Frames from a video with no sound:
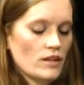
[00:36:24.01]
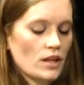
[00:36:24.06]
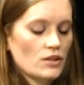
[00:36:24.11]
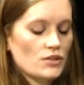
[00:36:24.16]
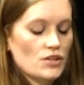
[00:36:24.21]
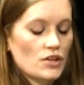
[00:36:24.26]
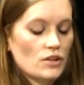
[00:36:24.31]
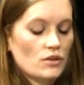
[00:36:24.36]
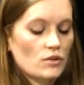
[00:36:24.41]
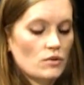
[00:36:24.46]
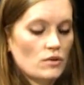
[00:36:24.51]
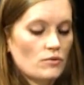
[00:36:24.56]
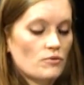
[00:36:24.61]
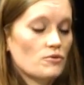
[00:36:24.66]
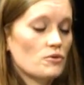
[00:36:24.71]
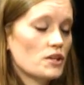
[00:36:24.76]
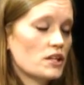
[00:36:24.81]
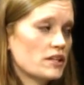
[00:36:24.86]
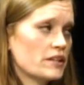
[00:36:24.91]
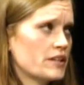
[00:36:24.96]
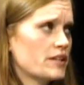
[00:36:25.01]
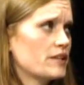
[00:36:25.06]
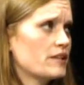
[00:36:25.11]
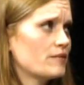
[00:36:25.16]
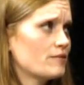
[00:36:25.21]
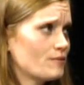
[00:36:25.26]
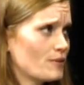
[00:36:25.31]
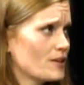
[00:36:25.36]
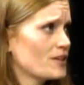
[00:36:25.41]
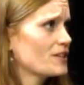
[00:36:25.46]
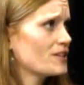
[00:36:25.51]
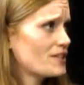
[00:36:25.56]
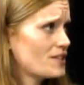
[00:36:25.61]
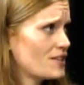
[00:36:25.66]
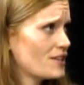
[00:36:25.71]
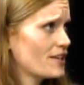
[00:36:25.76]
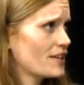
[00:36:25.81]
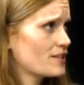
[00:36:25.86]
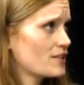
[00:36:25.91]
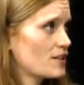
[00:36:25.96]
So, really, really
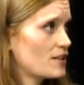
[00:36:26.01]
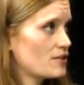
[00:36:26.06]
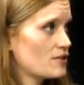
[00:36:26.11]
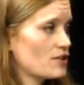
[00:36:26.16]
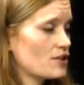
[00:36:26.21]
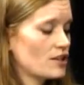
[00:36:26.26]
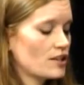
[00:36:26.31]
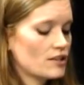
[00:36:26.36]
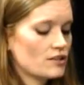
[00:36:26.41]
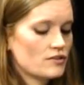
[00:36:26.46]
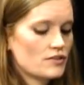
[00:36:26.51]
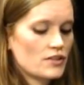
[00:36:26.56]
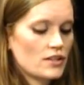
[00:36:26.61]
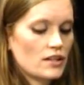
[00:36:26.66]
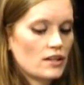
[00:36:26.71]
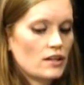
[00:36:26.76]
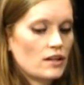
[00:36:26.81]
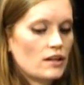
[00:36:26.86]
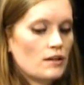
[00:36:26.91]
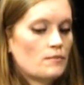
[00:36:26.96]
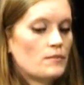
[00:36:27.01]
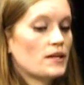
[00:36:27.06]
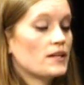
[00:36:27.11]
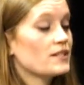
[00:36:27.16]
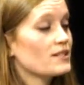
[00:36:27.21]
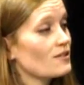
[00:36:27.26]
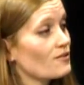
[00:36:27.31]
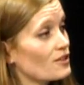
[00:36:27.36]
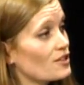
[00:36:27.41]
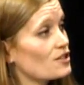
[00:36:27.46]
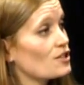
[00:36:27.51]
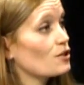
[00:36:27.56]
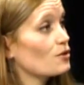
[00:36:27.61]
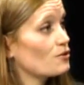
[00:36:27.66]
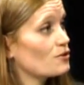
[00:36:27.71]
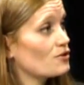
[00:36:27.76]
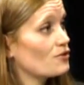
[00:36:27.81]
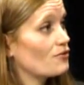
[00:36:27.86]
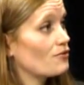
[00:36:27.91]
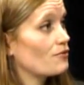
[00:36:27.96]
serious concerns because of this
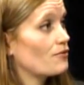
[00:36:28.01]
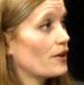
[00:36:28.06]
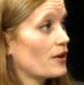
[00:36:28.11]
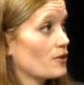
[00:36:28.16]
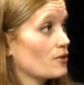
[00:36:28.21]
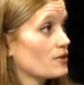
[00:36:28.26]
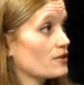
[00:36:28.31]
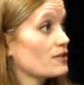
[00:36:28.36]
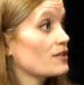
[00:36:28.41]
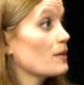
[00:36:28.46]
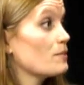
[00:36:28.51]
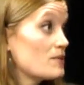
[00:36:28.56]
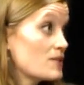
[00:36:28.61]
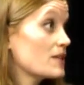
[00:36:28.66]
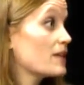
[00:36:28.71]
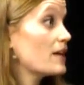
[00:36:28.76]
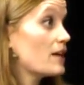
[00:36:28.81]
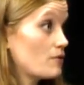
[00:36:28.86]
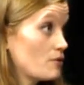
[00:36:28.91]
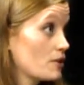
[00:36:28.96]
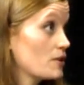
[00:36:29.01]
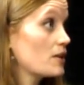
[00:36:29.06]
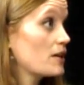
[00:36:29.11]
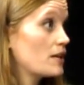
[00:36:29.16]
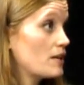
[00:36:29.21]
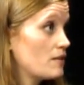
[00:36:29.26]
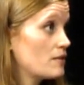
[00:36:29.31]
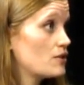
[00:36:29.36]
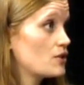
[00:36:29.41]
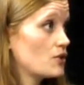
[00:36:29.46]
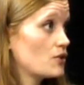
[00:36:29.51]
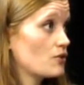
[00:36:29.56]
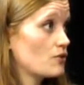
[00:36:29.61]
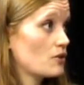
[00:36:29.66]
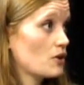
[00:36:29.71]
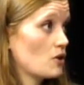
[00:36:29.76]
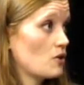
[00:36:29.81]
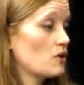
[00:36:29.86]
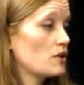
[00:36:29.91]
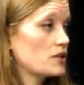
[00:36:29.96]
huge federal subsidy, really, to
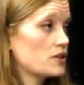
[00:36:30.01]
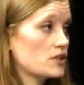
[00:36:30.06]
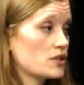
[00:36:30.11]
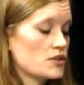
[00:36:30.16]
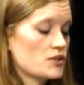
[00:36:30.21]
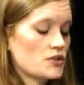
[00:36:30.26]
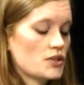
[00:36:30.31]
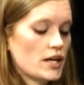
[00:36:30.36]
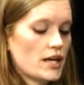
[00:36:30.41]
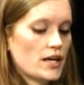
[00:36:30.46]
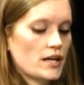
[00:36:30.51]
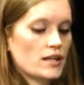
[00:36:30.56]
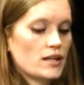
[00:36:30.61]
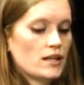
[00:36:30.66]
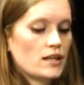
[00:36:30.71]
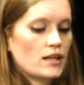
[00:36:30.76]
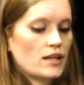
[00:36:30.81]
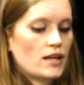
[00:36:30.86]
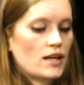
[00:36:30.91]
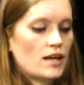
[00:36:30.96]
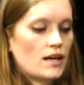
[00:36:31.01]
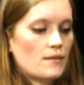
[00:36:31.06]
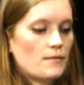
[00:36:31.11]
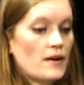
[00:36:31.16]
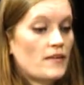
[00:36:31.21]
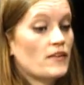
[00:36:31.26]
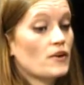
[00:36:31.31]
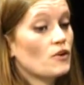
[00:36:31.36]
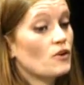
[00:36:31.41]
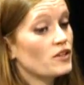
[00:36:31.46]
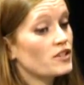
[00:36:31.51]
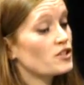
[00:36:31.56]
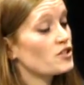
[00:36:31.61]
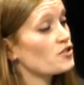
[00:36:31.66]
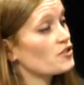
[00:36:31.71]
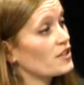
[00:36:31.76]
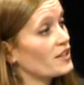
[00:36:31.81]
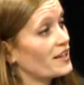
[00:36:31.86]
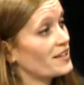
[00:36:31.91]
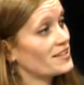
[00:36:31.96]
the coal industry. Um, and the coal
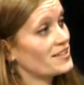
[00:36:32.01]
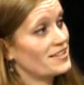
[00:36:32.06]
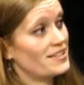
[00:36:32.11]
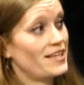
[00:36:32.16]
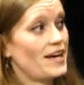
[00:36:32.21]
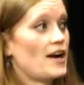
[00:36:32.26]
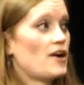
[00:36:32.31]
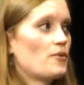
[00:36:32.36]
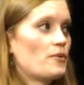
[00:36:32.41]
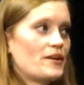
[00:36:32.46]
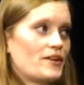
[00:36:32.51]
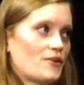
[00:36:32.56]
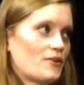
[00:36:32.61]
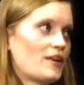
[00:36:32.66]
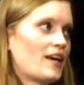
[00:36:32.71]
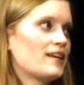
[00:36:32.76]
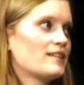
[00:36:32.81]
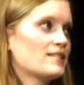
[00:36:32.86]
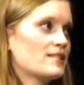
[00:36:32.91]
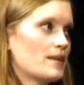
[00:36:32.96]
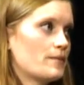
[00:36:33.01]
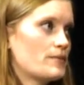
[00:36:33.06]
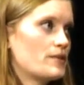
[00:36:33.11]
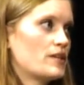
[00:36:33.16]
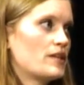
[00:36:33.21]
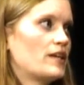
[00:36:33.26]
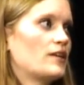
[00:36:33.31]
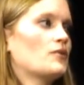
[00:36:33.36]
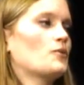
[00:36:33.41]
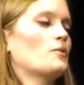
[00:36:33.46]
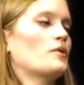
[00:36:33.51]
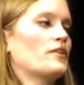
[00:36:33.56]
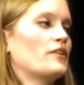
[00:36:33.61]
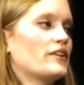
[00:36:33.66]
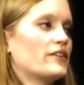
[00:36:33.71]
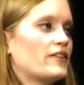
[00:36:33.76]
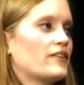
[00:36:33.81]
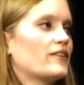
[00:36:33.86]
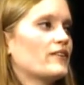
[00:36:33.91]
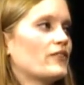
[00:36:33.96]
industry likes to say, oh, we don't get subsidies. Well,
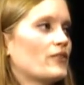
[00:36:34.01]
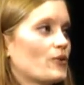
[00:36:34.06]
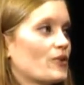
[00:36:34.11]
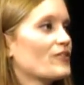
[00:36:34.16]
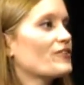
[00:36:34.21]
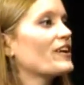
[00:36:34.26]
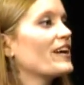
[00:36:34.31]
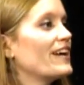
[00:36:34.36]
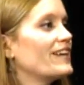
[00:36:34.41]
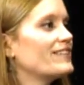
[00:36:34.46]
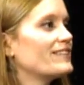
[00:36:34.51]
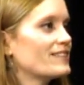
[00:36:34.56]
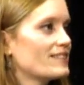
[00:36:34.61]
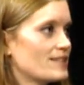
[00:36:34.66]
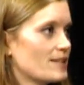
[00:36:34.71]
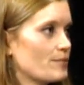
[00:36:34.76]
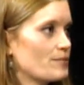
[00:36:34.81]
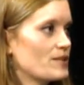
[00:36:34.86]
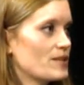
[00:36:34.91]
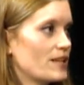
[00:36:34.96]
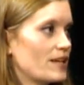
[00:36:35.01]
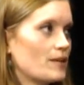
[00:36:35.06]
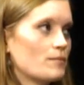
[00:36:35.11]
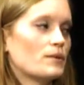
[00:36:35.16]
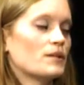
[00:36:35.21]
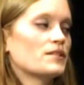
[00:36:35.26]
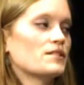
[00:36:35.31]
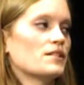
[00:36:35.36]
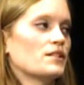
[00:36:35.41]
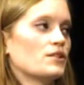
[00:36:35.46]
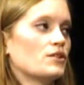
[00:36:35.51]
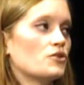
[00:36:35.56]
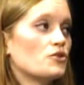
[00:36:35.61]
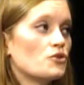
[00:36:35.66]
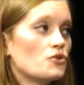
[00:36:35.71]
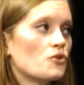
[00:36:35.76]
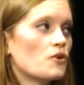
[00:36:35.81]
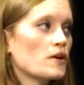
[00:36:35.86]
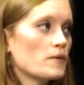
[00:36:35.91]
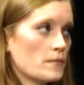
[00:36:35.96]
this is sort of a hidden subsidy, but it's an
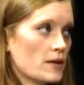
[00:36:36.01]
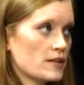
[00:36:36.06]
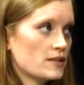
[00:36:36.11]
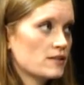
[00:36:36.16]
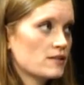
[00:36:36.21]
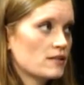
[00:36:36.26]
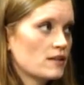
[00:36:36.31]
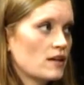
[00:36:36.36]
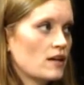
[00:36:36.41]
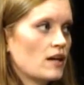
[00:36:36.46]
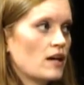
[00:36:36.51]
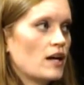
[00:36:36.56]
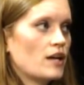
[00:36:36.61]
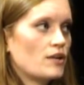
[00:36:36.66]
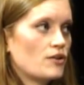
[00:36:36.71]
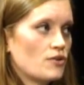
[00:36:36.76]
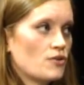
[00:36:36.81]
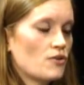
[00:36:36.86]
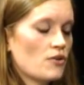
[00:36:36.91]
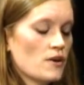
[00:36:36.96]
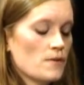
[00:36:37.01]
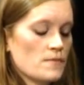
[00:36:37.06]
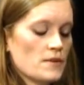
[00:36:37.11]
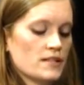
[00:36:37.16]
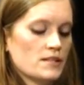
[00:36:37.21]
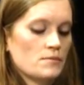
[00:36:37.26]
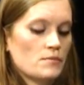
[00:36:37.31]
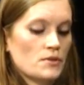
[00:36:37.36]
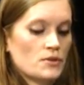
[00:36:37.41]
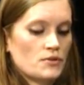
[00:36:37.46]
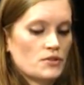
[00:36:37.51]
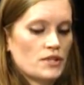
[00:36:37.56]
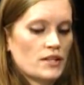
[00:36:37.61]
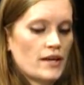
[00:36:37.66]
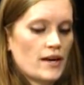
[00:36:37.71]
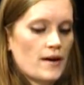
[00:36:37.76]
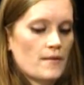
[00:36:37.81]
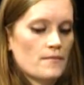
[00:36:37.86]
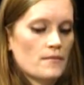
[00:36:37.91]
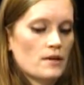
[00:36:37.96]
enormous, enormous boon to
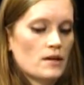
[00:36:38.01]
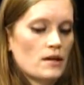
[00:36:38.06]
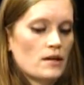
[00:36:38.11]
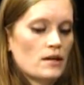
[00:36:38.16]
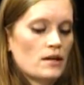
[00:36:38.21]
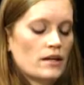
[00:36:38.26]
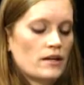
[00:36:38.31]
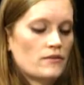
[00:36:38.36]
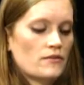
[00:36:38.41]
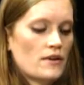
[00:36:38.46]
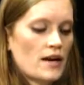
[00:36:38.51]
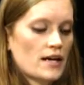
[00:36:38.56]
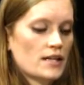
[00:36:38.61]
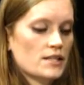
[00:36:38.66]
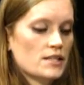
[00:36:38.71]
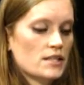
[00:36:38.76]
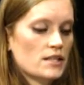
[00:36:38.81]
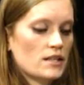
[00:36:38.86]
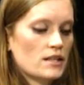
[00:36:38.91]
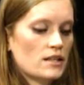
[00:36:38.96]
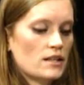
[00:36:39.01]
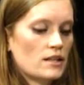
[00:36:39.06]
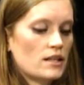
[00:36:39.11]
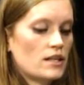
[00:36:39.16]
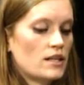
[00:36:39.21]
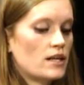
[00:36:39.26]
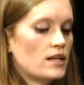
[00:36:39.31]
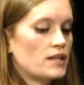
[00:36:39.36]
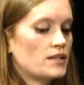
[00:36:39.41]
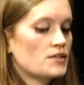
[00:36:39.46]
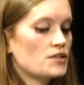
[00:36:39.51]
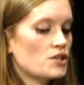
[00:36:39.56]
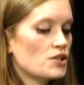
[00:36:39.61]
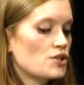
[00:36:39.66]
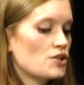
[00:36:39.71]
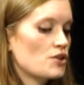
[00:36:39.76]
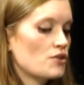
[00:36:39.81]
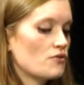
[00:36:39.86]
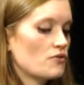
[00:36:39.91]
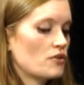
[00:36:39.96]
them. In fact, the
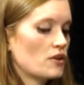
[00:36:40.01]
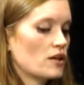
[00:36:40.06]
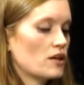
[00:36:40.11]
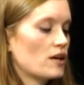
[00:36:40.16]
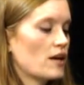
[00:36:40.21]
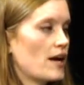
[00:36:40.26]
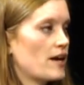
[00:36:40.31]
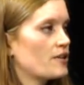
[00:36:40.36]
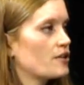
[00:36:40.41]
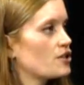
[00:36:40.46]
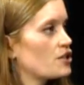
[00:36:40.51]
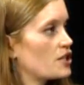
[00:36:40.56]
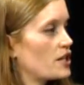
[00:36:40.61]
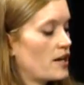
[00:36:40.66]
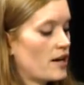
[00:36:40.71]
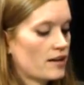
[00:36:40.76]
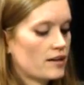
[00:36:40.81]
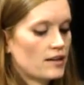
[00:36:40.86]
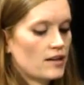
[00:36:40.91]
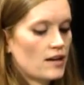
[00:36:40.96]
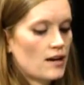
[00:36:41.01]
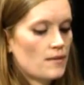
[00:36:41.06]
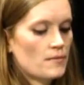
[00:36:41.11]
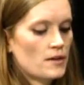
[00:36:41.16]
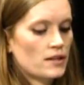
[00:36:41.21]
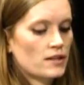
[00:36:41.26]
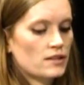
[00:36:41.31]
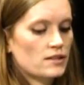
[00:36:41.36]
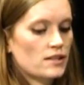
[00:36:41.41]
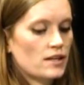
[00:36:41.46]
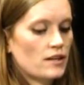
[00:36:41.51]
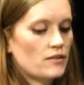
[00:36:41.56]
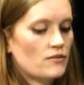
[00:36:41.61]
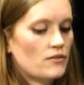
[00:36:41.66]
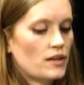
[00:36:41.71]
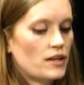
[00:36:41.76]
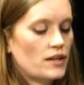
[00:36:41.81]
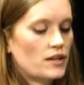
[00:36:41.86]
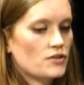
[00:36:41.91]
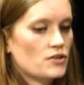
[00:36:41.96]
Institute for Energy Economics and
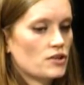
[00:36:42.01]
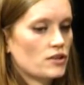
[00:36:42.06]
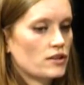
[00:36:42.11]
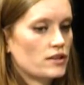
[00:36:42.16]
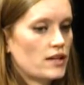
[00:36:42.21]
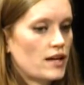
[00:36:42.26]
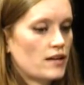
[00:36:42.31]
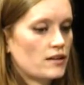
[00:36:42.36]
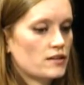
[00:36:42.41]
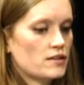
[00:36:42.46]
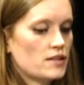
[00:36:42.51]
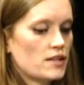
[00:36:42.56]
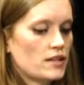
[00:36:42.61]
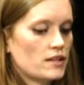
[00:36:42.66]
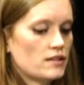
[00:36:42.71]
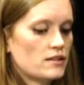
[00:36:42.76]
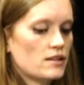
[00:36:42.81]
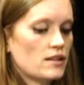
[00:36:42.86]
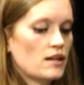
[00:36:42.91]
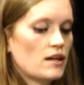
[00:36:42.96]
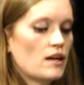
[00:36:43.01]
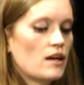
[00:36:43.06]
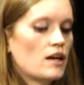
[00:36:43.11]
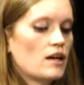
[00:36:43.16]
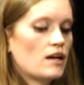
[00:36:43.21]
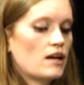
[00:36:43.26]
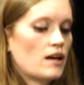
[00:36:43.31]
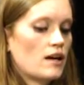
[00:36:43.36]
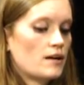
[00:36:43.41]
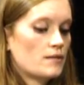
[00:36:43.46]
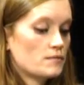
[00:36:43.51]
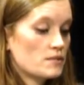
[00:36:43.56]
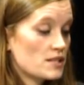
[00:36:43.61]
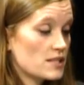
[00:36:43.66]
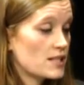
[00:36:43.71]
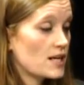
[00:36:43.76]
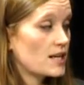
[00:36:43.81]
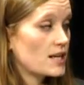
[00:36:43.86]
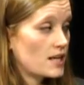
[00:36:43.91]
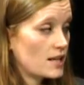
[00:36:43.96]
Financial Analysis um,
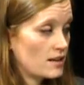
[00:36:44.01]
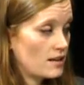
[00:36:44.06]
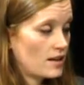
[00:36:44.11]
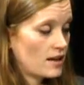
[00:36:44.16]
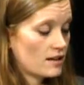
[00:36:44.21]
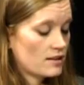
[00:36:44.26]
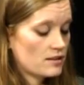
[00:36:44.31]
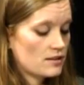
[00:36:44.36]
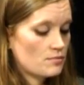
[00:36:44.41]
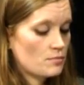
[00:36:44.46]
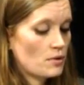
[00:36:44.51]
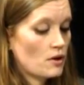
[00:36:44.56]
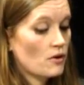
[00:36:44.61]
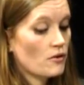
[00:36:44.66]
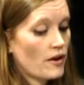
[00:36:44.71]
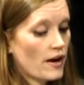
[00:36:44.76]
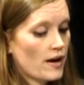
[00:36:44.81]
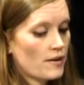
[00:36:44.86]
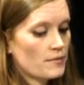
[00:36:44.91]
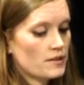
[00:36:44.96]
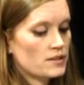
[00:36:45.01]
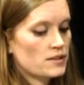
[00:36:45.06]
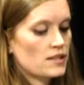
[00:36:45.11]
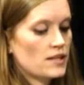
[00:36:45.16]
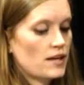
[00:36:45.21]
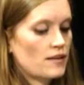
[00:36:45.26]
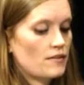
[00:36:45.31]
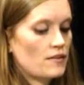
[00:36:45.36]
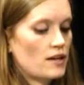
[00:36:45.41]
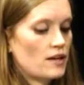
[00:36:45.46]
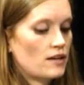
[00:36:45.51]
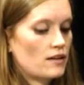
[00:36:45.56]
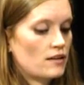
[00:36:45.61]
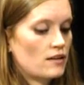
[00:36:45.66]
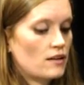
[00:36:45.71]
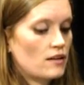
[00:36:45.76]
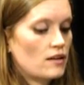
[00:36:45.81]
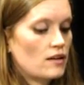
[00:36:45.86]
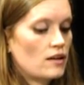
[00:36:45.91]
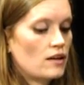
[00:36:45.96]
studied this program and said that
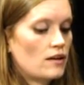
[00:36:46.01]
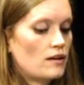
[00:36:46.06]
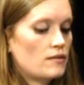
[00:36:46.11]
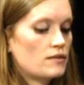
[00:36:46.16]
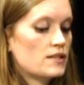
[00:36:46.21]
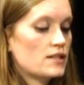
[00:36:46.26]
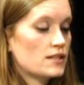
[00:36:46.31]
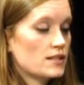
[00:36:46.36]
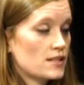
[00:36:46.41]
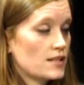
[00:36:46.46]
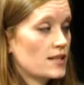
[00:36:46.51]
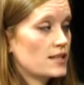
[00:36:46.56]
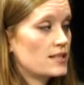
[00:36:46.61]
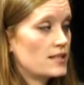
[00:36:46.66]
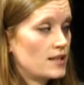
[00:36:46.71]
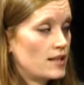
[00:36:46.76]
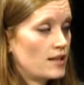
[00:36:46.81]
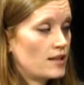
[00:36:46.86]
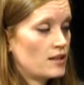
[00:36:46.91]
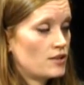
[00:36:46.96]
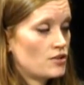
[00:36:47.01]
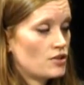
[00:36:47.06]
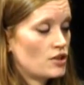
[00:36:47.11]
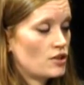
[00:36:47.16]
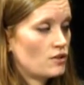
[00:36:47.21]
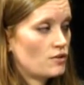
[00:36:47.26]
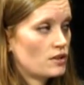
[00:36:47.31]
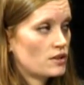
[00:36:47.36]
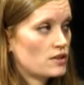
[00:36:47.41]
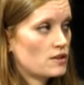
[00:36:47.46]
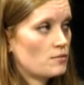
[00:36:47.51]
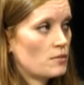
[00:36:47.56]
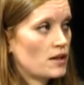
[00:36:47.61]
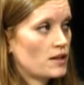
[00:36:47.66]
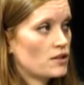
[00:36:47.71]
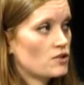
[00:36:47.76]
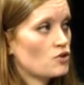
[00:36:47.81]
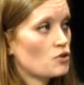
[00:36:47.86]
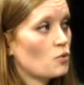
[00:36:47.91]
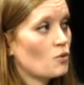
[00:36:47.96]
since 1982, it's been
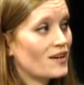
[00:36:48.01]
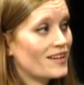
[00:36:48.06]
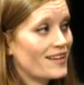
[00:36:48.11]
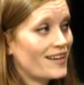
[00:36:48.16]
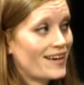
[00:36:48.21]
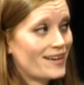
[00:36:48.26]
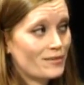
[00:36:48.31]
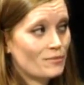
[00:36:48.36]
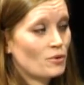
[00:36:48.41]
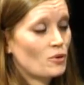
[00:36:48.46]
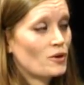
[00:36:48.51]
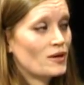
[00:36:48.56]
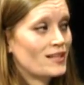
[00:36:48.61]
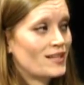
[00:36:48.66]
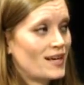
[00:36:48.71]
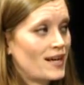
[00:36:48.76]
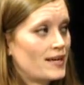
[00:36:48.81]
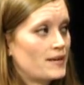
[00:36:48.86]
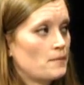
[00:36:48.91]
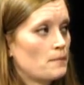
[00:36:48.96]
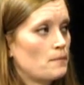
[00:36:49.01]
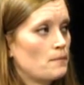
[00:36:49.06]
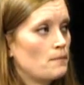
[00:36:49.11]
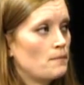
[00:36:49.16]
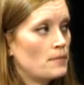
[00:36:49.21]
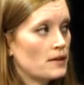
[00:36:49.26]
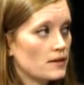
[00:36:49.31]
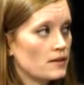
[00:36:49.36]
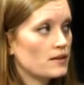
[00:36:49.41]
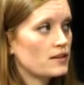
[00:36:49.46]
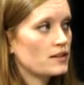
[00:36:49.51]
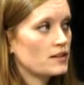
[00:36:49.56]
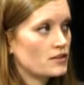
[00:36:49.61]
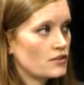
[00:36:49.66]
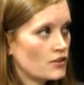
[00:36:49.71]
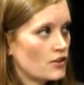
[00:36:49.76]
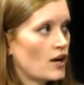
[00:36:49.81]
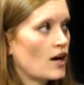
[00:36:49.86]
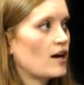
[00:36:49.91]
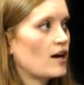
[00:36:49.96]
a $28.9 billion